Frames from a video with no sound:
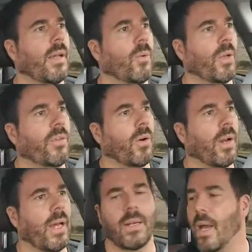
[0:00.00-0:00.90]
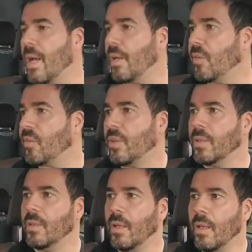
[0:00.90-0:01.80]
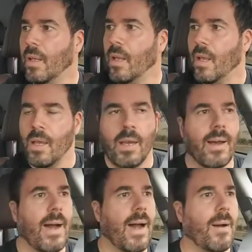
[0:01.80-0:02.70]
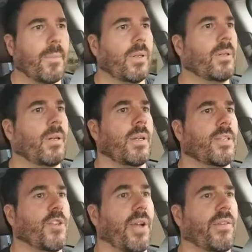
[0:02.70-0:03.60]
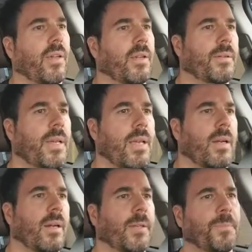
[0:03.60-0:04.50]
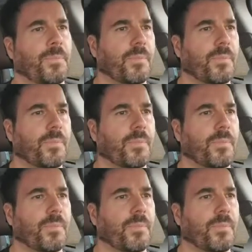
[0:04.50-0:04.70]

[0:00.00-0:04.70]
What's going on, guys? It's Justin here,